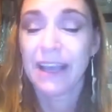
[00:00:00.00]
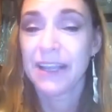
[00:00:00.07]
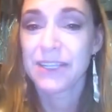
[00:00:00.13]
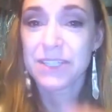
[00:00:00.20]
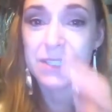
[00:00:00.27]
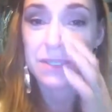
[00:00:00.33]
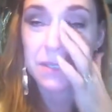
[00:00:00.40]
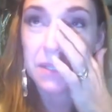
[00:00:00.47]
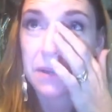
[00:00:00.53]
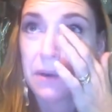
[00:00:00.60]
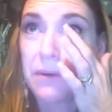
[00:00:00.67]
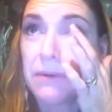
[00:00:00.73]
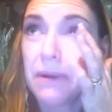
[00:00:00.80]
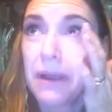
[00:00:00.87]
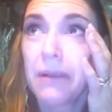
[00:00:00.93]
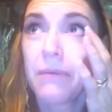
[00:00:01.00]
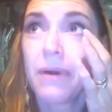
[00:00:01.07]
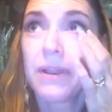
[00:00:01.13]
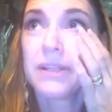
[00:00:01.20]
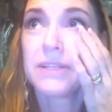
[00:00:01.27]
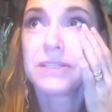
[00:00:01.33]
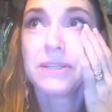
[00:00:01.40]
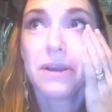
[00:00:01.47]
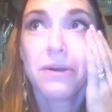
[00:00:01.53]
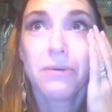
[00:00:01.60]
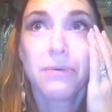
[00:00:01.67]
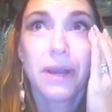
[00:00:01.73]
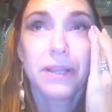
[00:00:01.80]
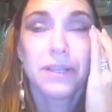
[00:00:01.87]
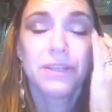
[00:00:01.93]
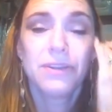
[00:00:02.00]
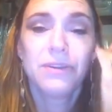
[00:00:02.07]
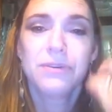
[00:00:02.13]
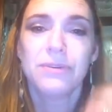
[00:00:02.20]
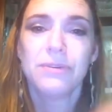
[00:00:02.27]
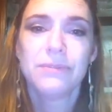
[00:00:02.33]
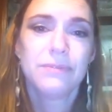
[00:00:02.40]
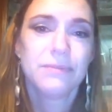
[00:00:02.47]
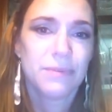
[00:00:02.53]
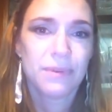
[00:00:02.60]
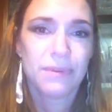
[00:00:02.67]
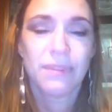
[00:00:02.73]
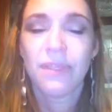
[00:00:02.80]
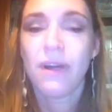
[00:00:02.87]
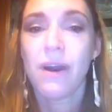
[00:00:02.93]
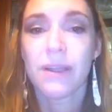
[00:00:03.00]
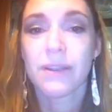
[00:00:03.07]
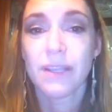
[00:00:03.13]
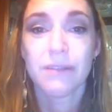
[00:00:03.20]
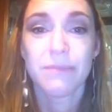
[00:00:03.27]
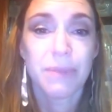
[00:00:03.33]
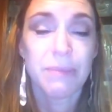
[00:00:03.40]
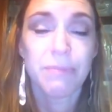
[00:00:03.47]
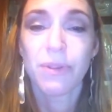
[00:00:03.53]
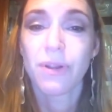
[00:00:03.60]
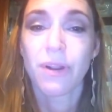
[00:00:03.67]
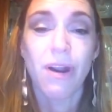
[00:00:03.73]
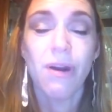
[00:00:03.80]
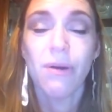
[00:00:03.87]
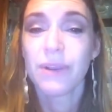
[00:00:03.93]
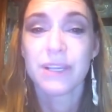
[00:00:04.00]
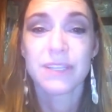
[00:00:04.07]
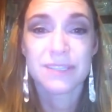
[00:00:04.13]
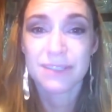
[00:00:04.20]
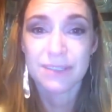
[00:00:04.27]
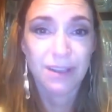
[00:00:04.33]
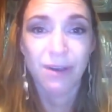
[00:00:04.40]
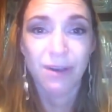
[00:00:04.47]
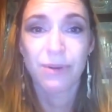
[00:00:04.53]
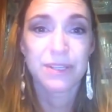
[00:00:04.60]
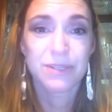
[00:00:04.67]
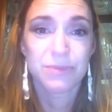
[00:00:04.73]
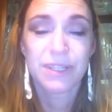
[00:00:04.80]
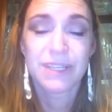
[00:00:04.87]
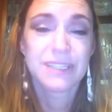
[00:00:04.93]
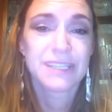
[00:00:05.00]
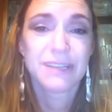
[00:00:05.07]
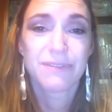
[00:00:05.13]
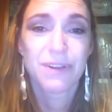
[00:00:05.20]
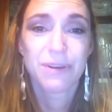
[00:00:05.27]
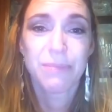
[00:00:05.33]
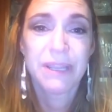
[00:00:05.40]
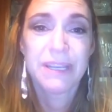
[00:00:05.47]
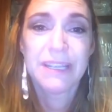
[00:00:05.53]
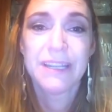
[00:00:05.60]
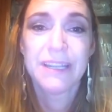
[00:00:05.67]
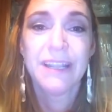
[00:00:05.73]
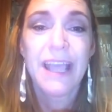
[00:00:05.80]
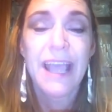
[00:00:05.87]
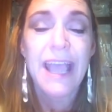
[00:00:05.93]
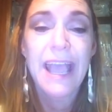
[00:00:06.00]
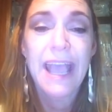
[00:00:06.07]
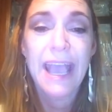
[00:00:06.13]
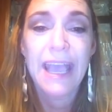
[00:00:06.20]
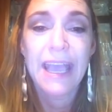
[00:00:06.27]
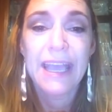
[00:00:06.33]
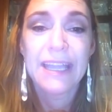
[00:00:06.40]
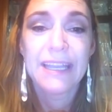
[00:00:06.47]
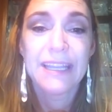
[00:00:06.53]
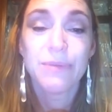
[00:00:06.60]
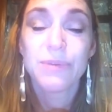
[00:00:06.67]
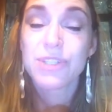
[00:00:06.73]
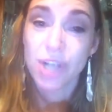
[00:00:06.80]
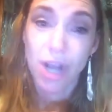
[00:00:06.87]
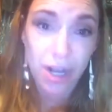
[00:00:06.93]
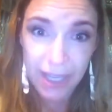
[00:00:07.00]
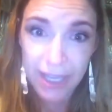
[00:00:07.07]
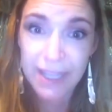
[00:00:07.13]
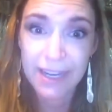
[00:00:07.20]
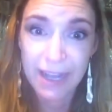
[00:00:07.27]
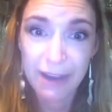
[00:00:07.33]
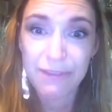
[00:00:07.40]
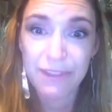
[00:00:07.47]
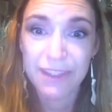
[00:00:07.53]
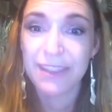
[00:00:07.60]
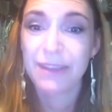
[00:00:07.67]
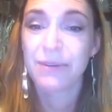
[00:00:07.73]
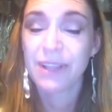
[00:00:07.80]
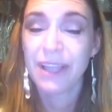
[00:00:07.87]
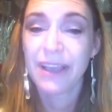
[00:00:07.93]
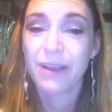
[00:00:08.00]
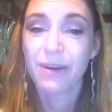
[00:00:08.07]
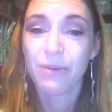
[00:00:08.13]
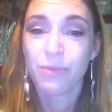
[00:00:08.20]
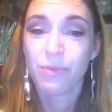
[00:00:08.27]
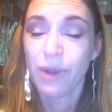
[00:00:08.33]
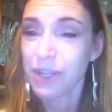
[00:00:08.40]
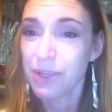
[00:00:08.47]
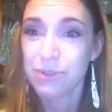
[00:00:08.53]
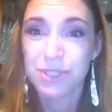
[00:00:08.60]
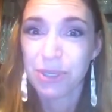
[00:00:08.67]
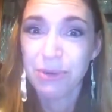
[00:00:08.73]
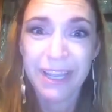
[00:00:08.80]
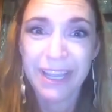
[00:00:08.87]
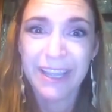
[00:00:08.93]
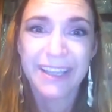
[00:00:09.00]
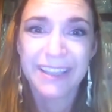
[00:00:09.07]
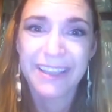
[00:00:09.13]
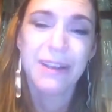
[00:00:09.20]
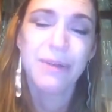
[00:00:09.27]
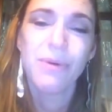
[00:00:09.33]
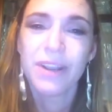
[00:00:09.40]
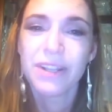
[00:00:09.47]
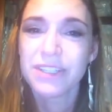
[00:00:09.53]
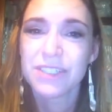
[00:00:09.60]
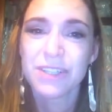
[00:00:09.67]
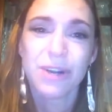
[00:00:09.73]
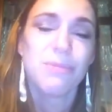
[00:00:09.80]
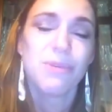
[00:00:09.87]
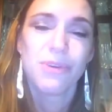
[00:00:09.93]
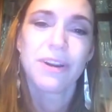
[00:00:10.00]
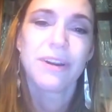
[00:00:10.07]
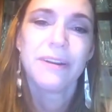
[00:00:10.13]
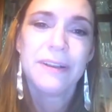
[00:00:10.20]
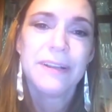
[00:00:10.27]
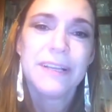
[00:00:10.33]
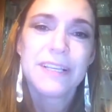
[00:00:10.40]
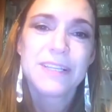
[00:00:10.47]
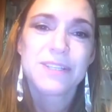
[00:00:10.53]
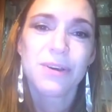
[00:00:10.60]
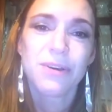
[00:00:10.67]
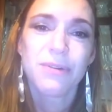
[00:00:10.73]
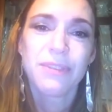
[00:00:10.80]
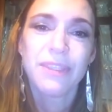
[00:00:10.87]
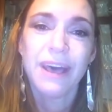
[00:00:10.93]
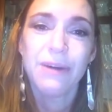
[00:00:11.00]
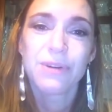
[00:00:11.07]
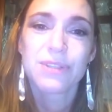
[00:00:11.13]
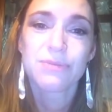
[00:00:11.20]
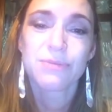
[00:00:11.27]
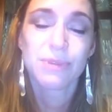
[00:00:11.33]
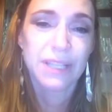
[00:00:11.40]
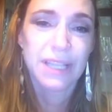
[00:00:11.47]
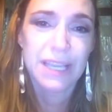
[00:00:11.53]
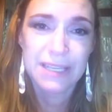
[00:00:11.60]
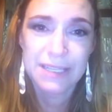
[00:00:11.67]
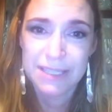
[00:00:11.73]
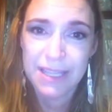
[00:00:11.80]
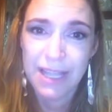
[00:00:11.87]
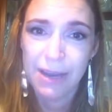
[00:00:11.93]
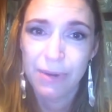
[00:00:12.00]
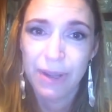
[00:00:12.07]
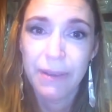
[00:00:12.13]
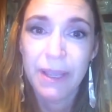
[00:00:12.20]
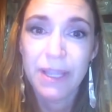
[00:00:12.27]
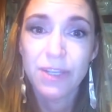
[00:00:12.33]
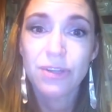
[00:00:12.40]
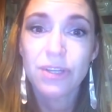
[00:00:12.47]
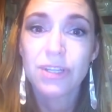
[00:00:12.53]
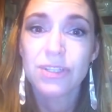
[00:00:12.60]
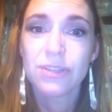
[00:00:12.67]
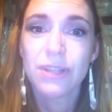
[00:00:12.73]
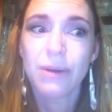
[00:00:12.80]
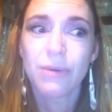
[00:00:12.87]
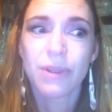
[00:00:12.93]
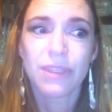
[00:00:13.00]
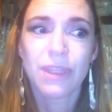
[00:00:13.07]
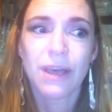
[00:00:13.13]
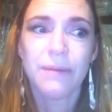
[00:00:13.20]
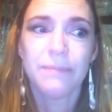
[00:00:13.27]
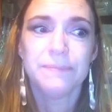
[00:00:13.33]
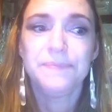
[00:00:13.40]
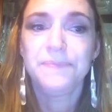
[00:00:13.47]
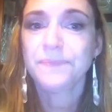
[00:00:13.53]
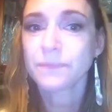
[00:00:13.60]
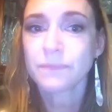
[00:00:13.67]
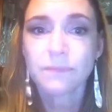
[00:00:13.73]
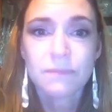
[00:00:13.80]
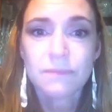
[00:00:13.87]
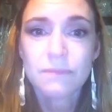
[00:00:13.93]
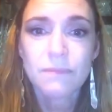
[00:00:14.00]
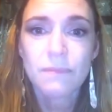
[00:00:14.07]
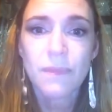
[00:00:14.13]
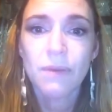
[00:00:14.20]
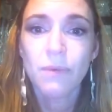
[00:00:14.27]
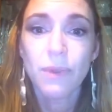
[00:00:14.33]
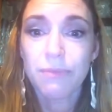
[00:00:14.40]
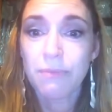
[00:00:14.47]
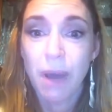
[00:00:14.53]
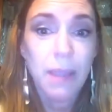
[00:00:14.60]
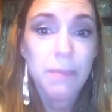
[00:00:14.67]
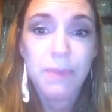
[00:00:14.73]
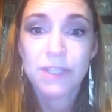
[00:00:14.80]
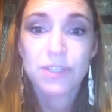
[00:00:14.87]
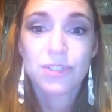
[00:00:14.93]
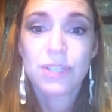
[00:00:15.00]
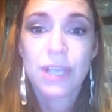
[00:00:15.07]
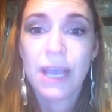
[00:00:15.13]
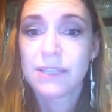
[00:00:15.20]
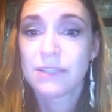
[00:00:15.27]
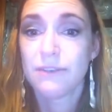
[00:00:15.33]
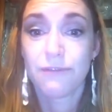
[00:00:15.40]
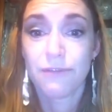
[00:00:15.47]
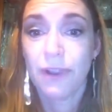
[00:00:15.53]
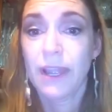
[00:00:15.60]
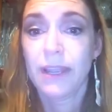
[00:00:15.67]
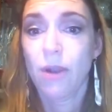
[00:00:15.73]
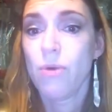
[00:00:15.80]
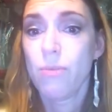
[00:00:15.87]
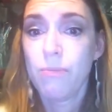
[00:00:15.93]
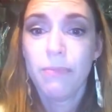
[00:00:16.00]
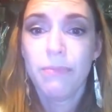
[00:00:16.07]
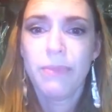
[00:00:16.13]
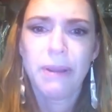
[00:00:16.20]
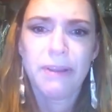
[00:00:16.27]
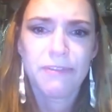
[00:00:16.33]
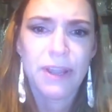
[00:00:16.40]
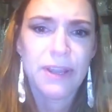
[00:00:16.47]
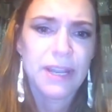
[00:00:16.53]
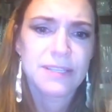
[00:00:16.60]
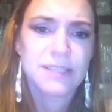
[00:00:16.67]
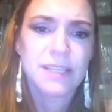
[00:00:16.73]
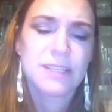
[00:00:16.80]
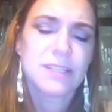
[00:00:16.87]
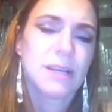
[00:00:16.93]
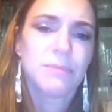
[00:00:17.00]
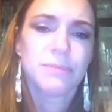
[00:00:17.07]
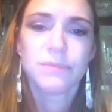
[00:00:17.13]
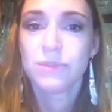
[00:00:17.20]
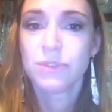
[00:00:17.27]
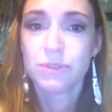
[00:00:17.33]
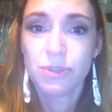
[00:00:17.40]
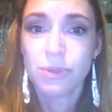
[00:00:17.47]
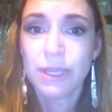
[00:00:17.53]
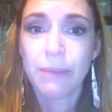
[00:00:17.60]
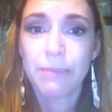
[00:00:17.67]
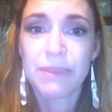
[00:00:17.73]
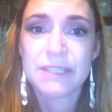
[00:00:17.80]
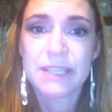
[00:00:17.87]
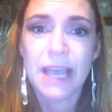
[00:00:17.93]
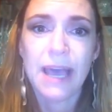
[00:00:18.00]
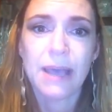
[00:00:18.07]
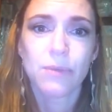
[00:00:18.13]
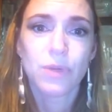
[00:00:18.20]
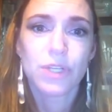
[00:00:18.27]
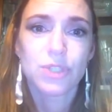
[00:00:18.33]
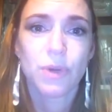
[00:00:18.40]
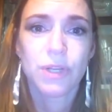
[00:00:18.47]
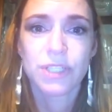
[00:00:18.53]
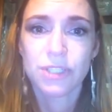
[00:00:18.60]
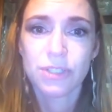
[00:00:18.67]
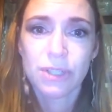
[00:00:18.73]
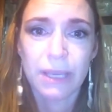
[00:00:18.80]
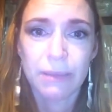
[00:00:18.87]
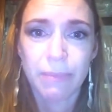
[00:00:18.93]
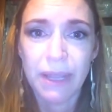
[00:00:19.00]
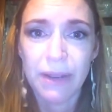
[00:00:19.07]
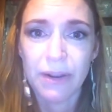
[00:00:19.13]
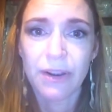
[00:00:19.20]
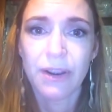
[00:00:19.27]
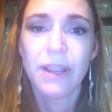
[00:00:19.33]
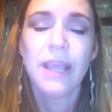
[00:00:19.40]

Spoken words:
I just, I wanted to know what you thought. And people are always willing to give their opinion. And it was shocking enough that they were like, "What are you doing?" And they wanted to know more. So that was really easy that way. And you can do that with my pictures as a friend. "Oh, my friend has this. I'm doing up this ad. Which ones do you like better?"